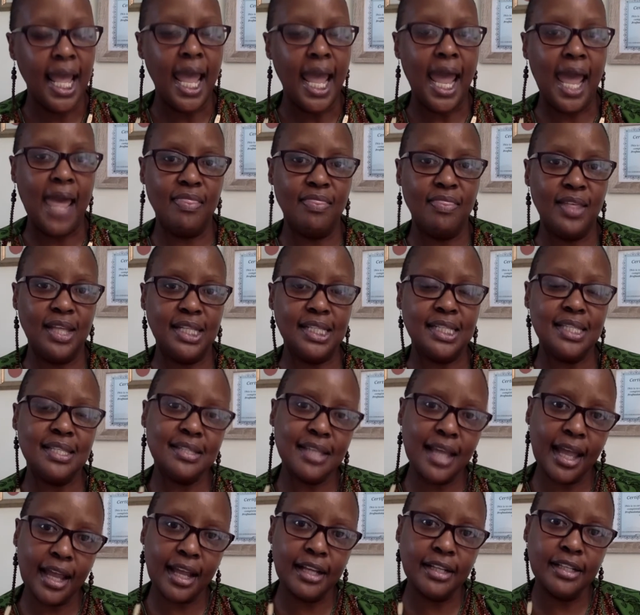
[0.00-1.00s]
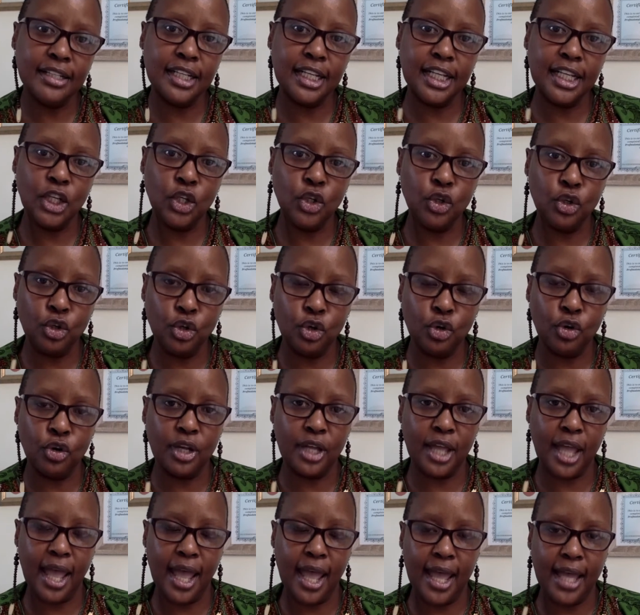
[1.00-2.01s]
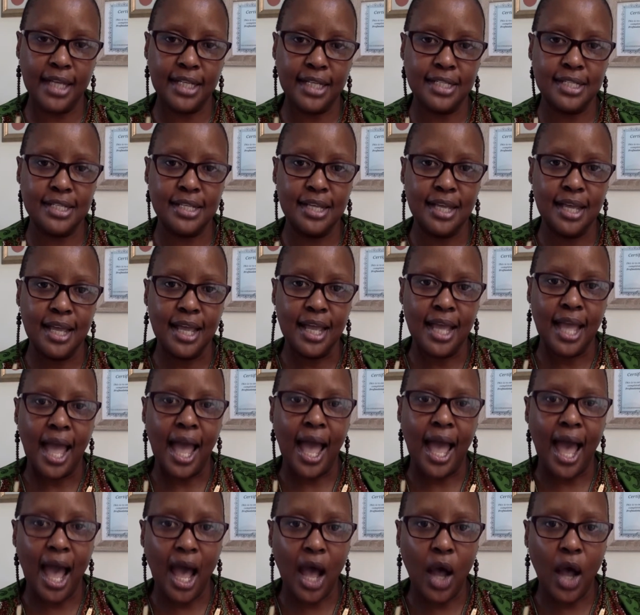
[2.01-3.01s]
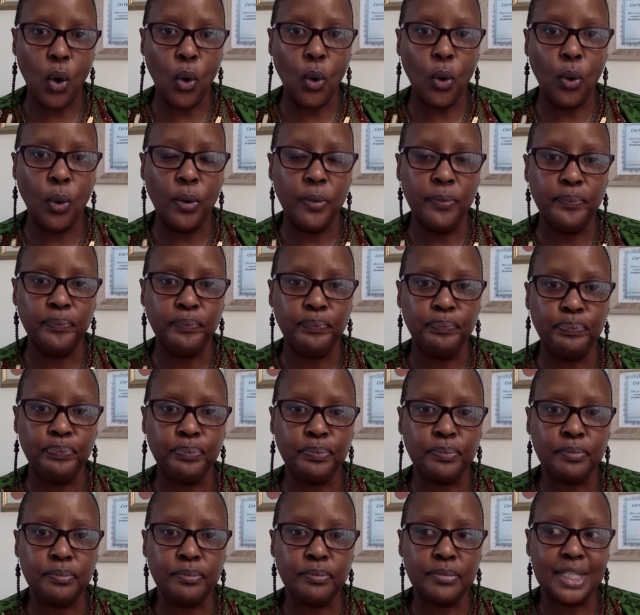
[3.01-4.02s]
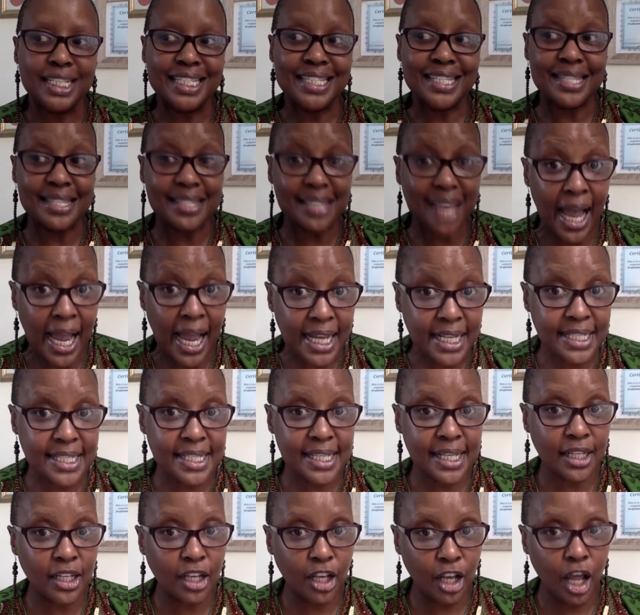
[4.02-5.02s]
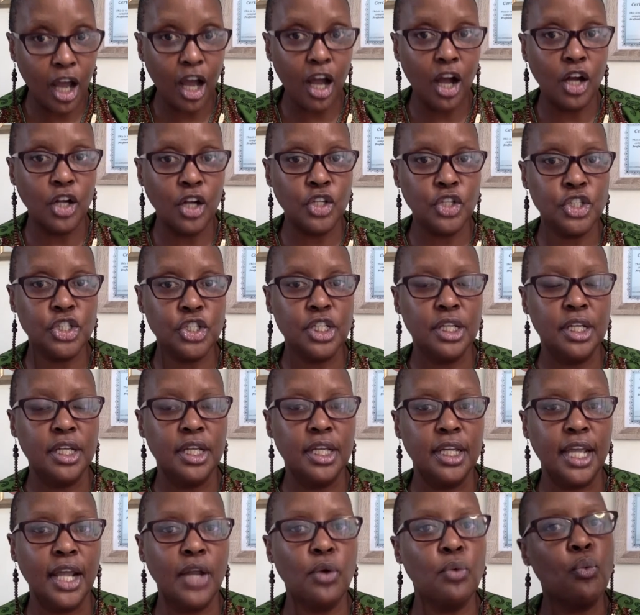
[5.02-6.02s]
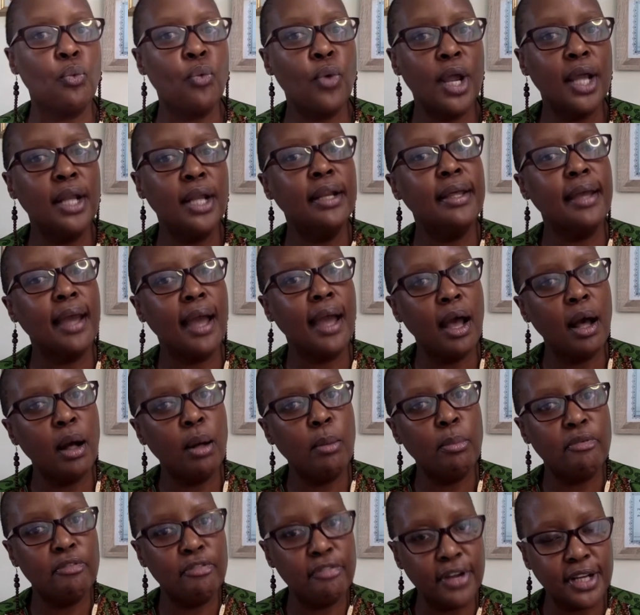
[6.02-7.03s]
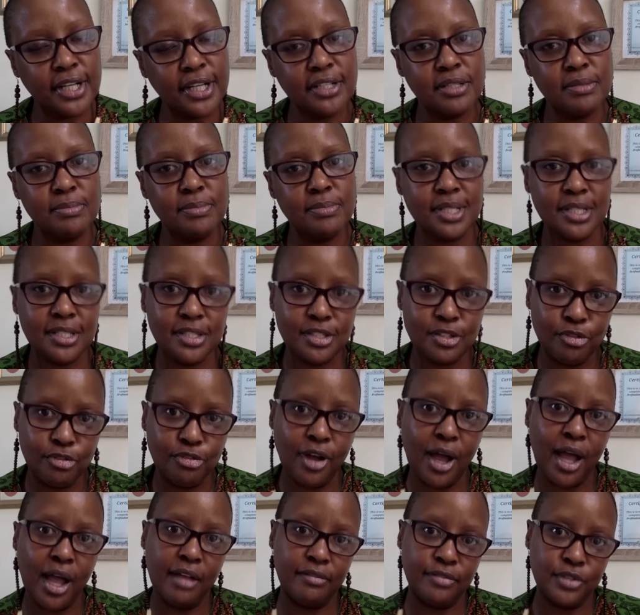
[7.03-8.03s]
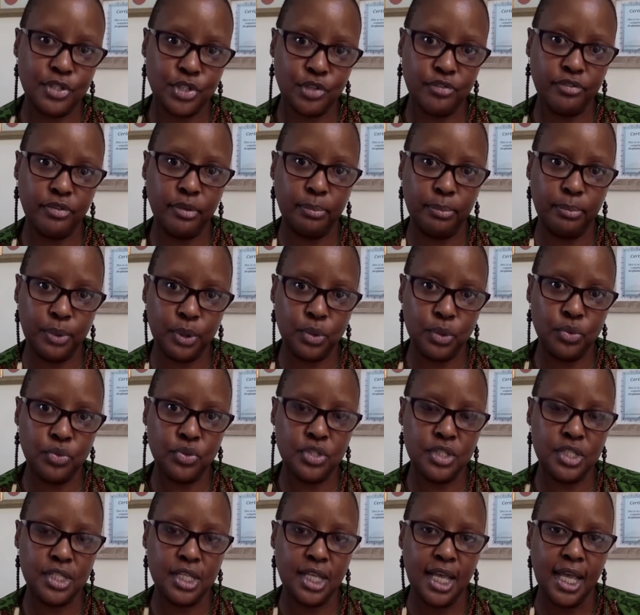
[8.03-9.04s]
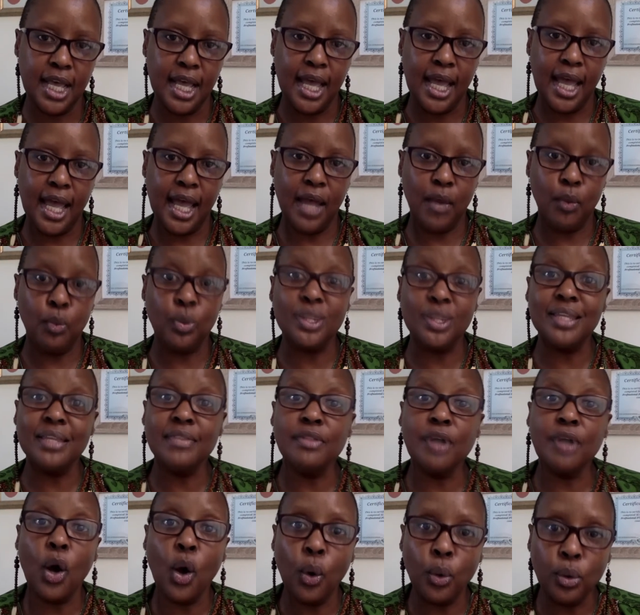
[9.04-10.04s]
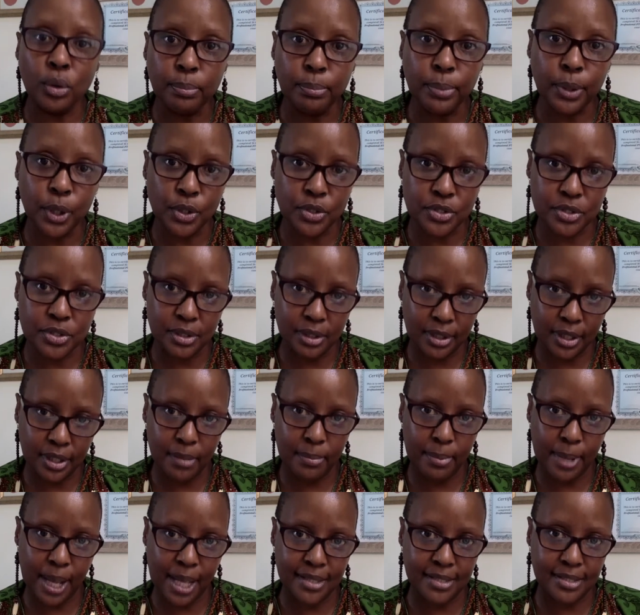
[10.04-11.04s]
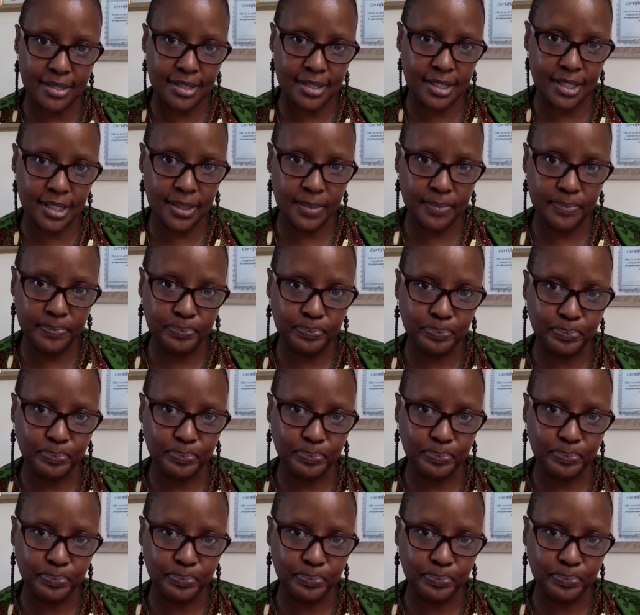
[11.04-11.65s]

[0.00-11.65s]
and then, secondly, look at how society at large can really help victims and survivors of abuse uh, within their own personal capacity.